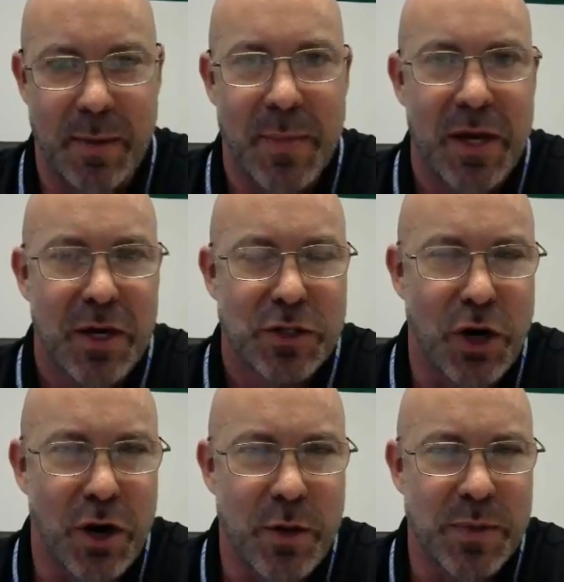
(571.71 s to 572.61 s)
I'm
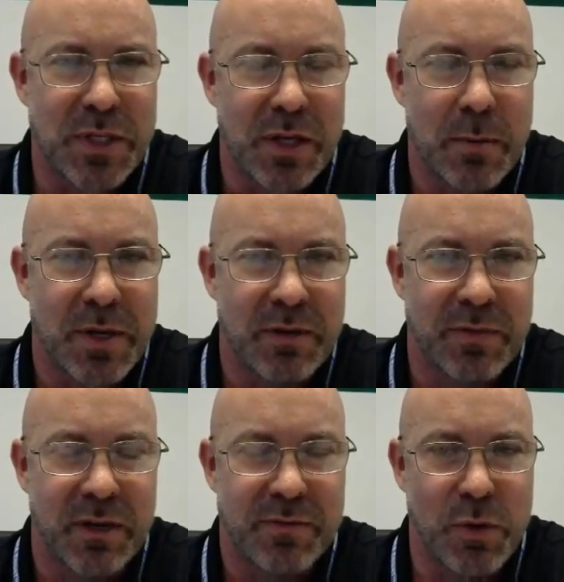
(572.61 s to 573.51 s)
sorry there was a little bit of
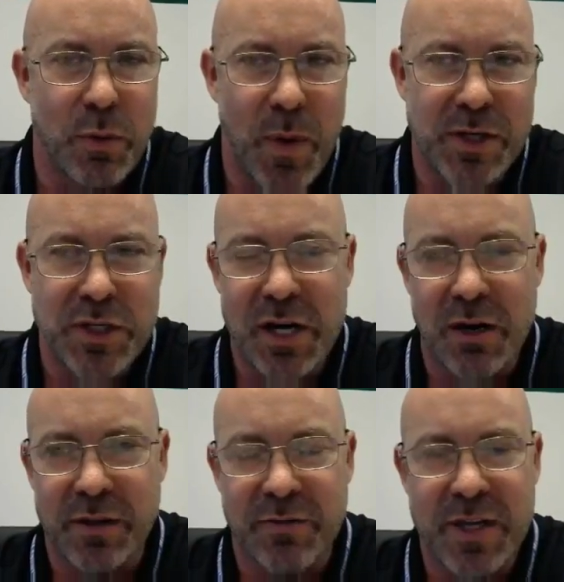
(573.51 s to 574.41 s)
if you were watching here
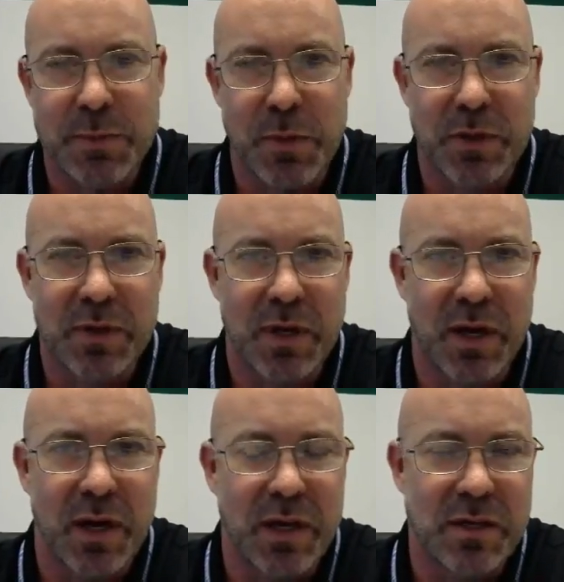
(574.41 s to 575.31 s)
on the Facebook,
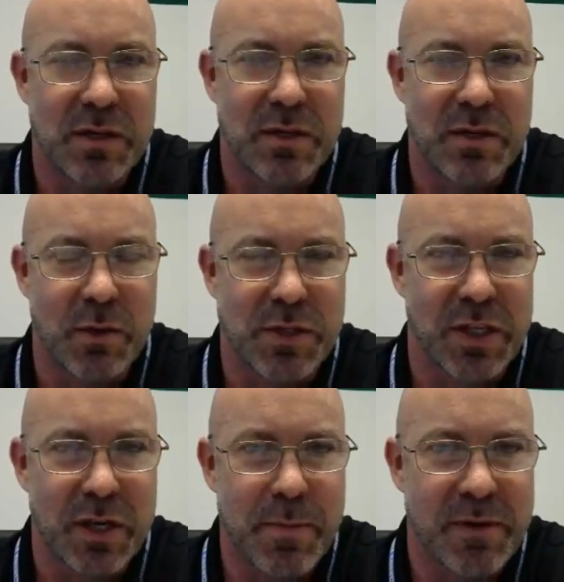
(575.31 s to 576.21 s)
there was a
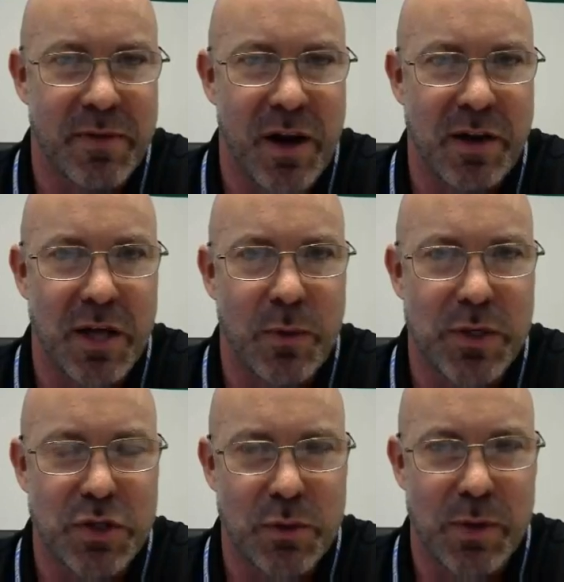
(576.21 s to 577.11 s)
little bit of an audio
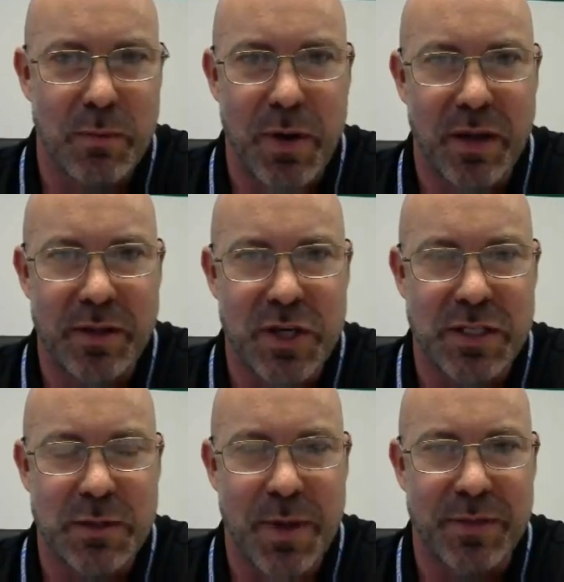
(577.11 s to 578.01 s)
issue. We
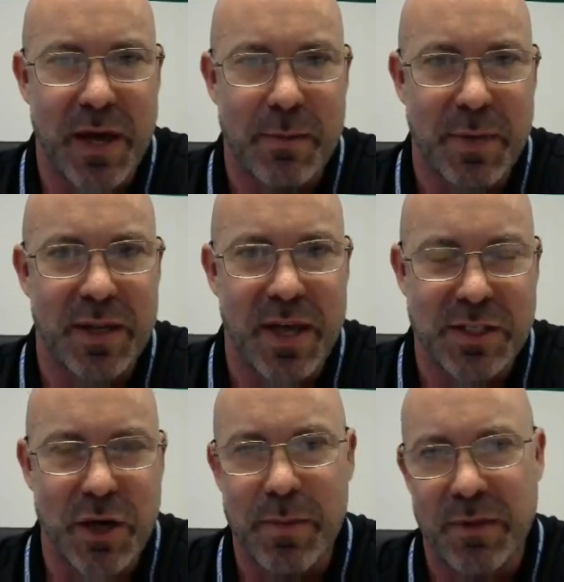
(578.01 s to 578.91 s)
apologize about that, but
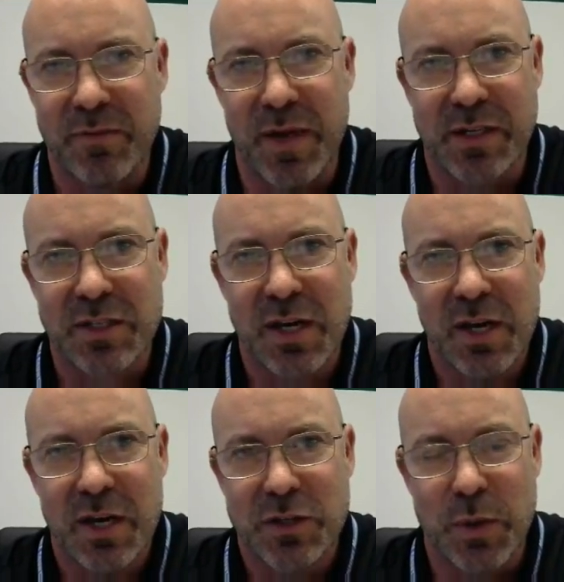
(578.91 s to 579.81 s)
that's all been
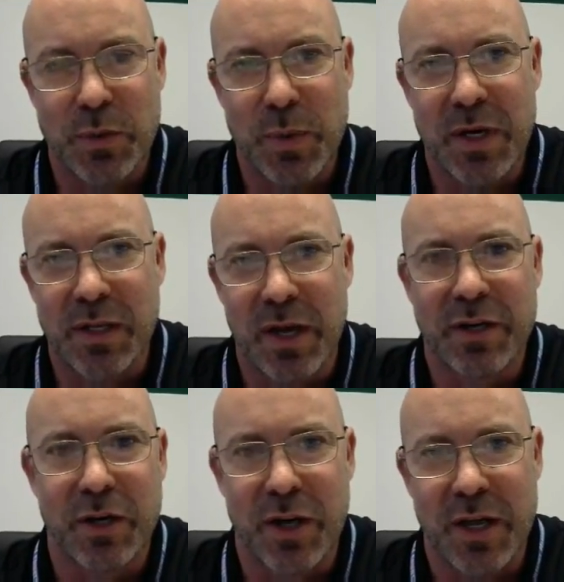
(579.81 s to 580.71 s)
fixed. So at 3 o'clock,
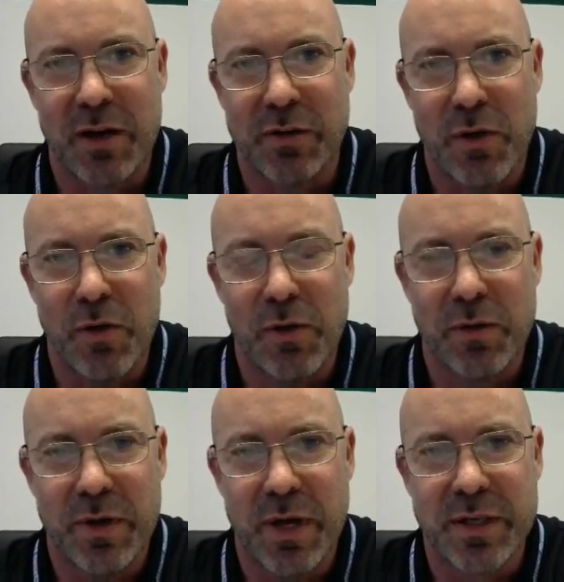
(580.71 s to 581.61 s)
you're going to hear the
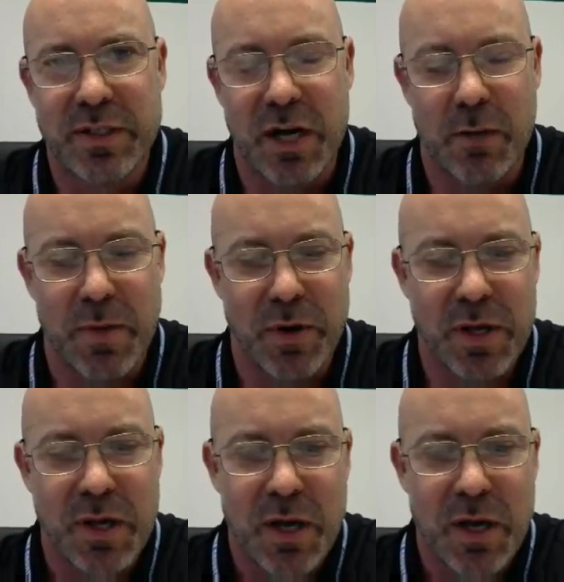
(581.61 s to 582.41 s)
whole ceremony.